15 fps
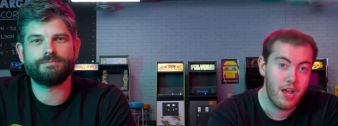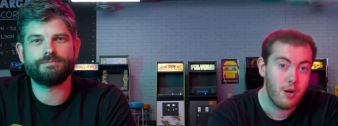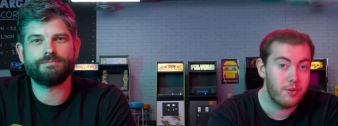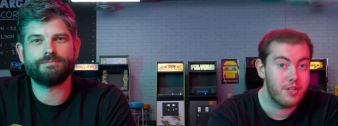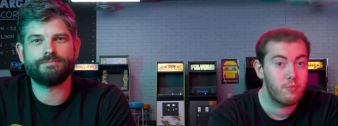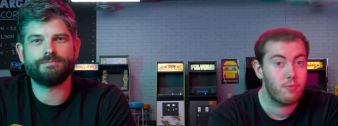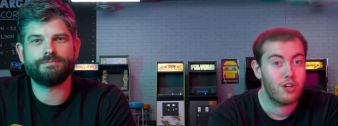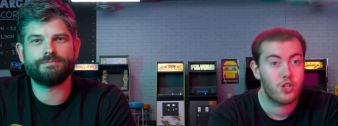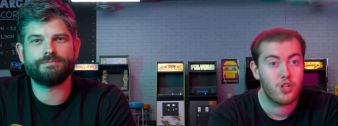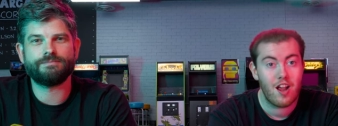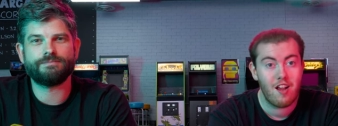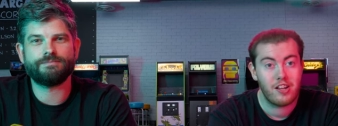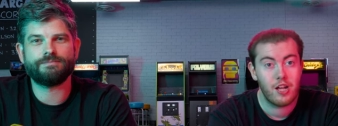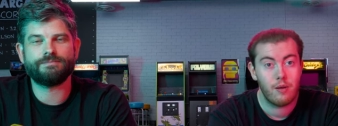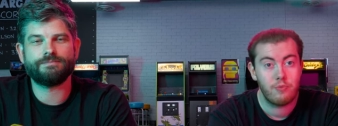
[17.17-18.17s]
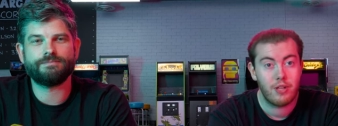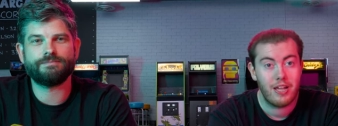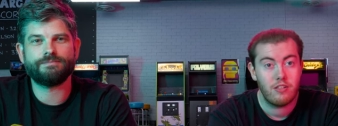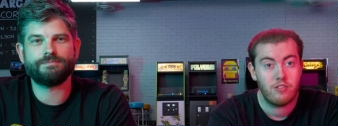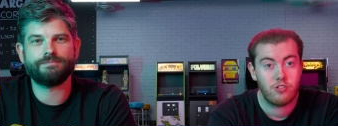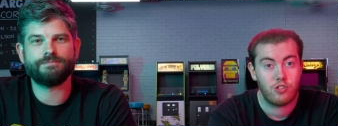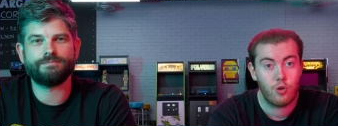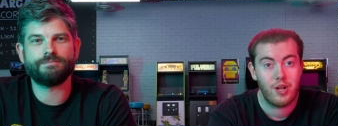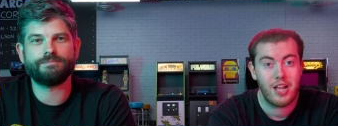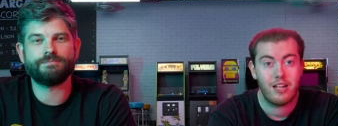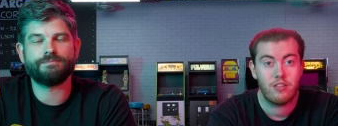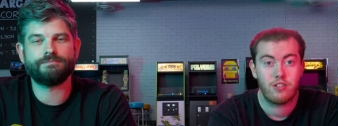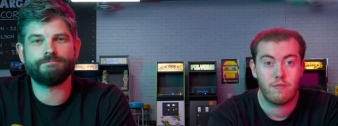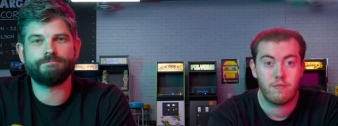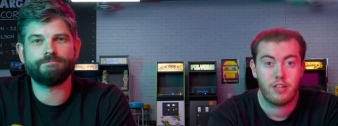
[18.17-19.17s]
Speaker 1: We didn't want to share any updates until we
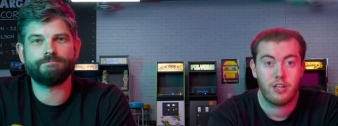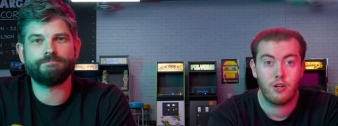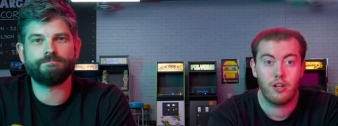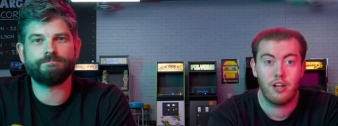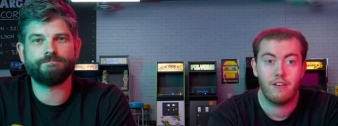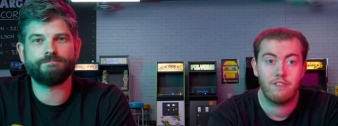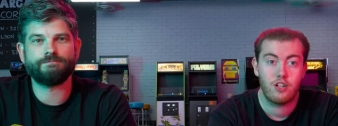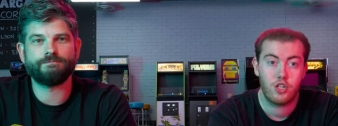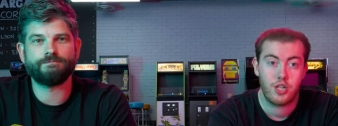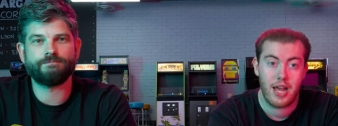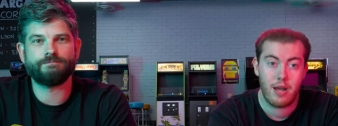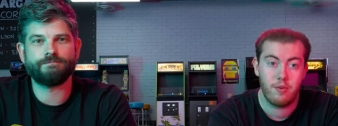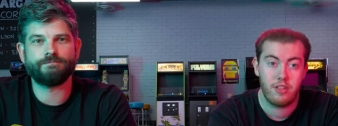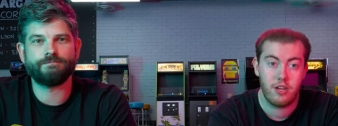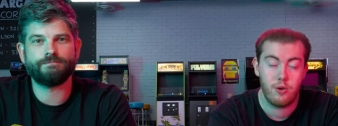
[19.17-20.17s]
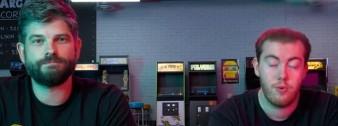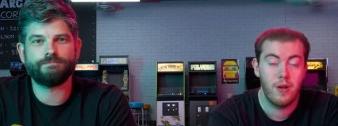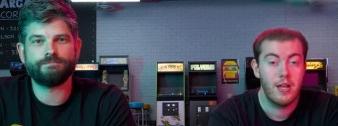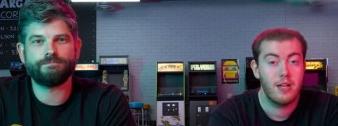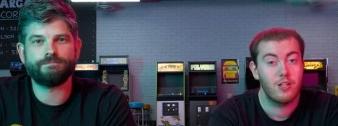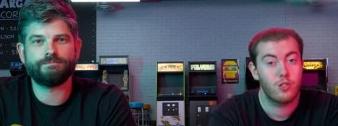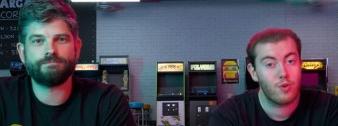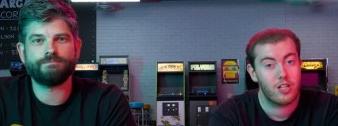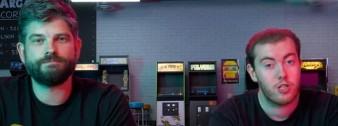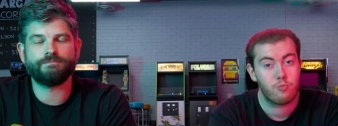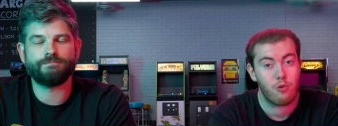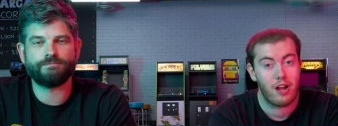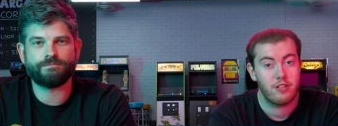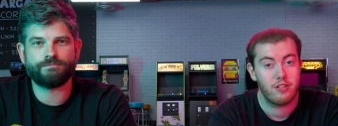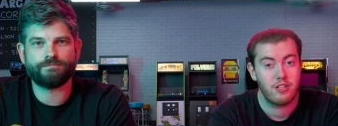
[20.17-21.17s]
had something good enough to share with you, as well
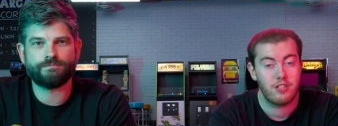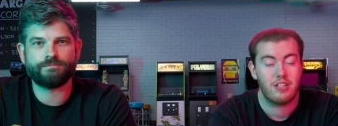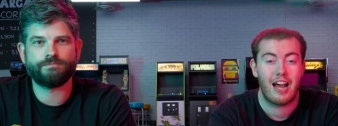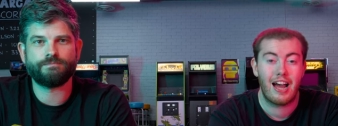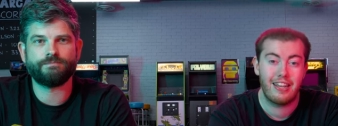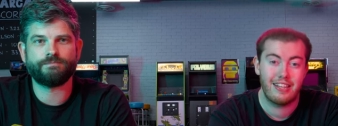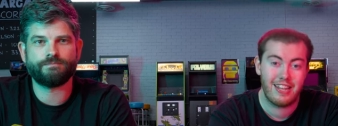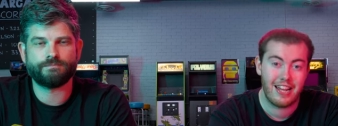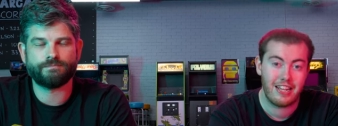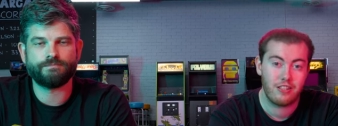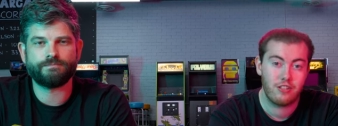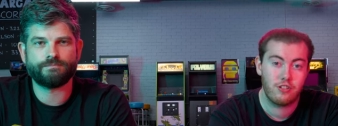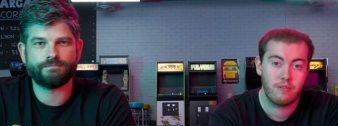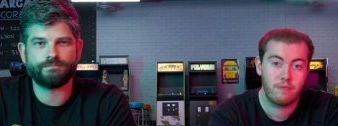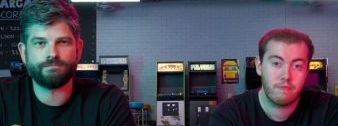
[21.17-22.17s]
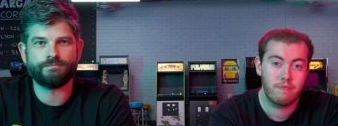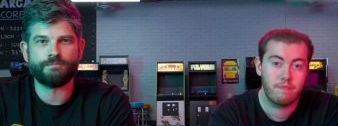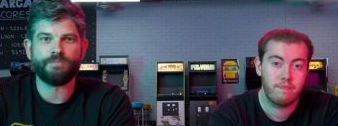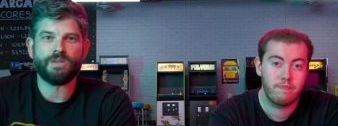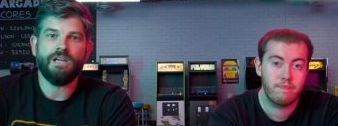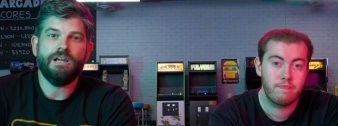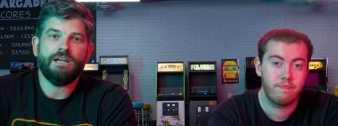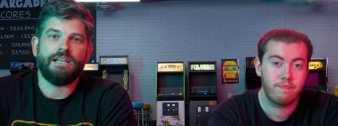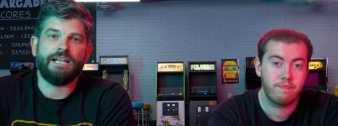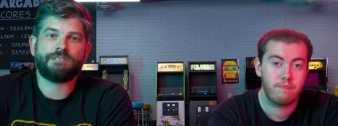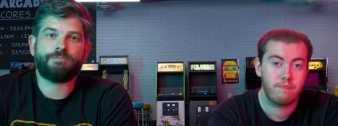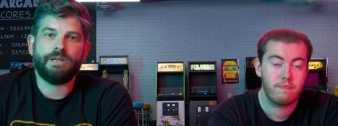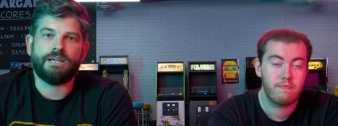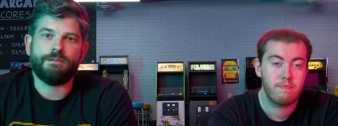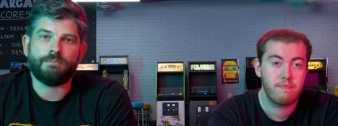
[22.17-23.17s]
as prices and dates.
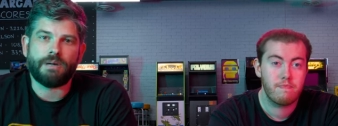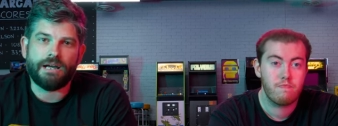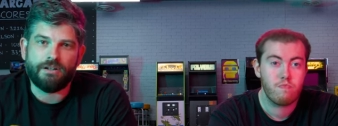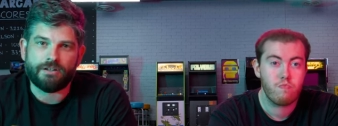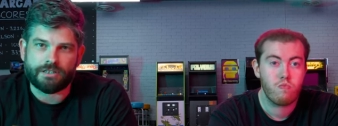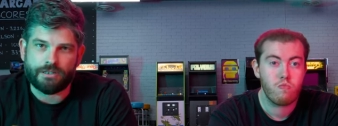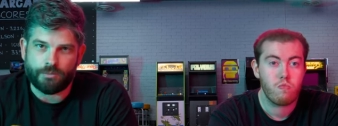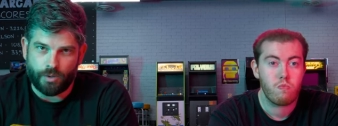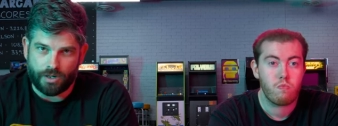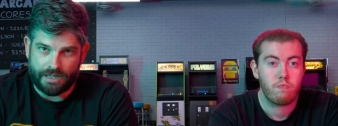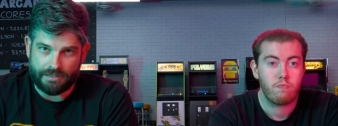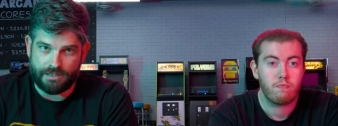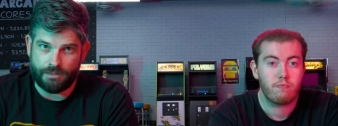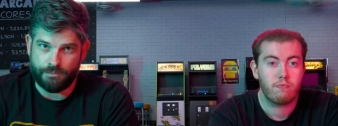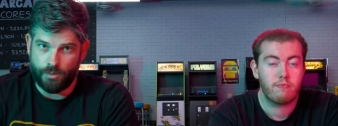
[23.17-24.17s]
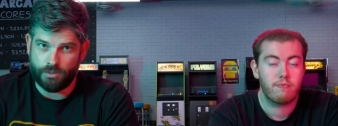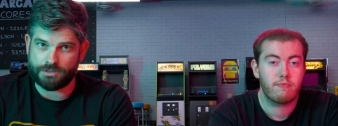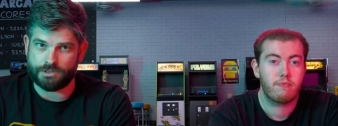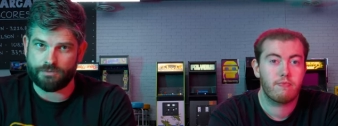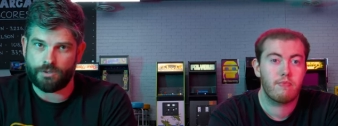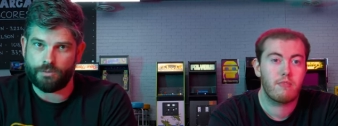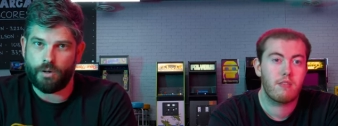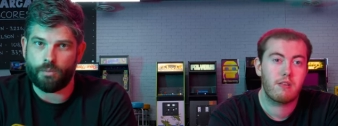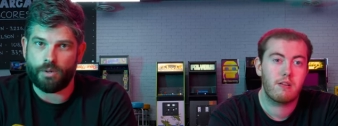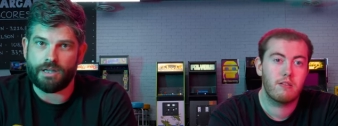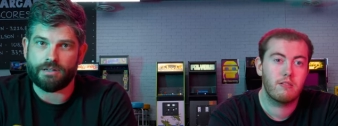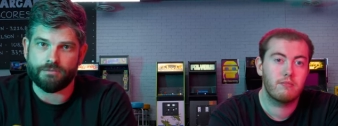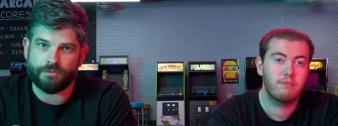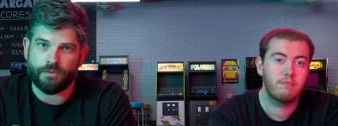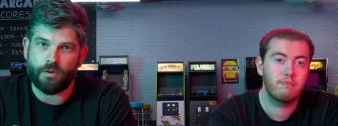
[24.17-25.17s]
Speaker 2: Let's begin by looking at what I think most of you are
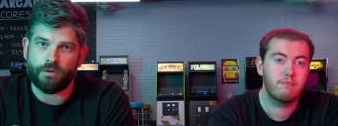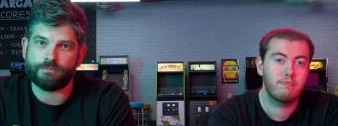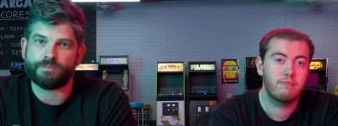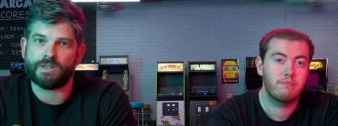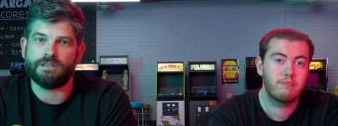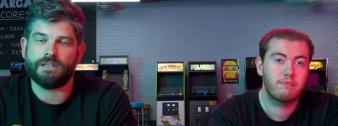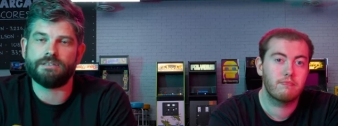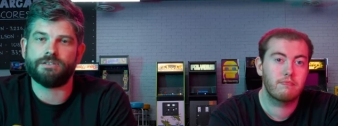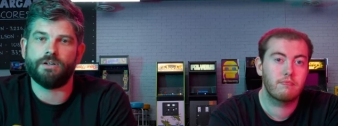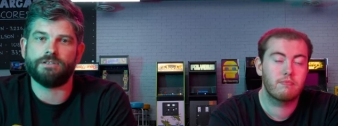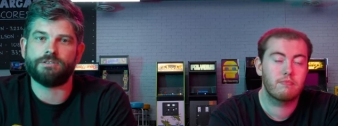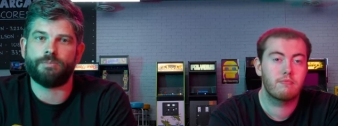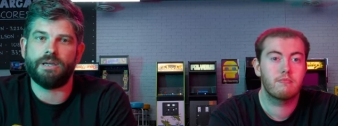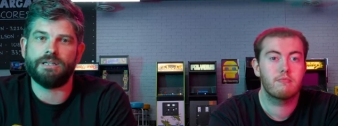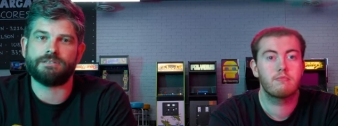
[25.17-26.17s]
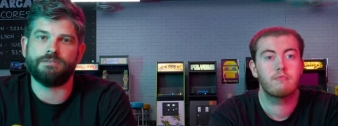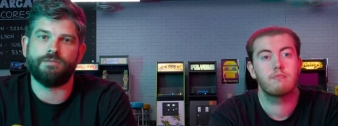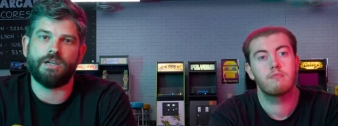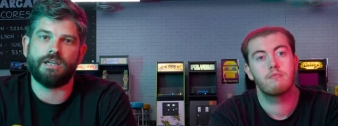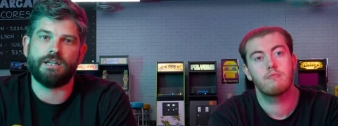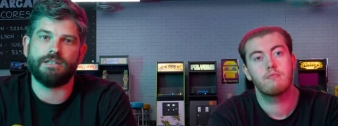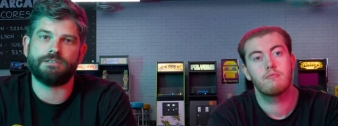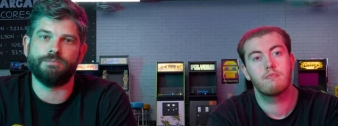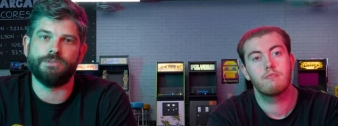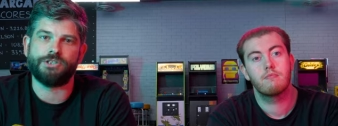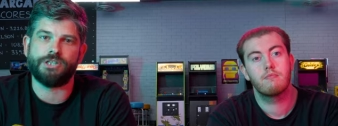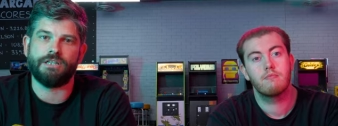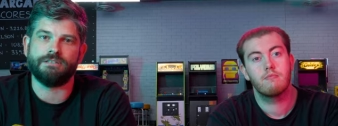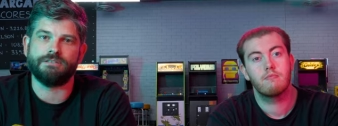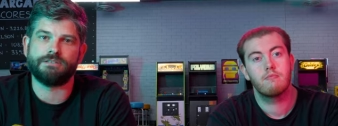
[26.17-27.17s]
waiting for, and that's our Space Invaders
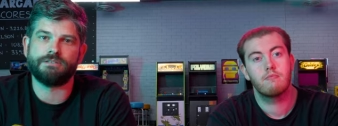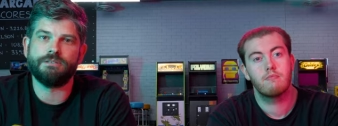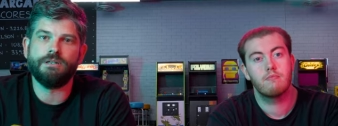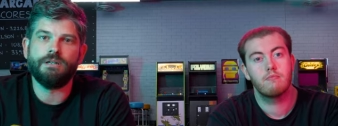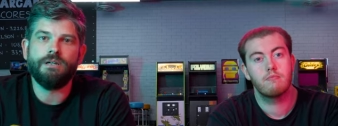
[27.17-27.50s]
machines.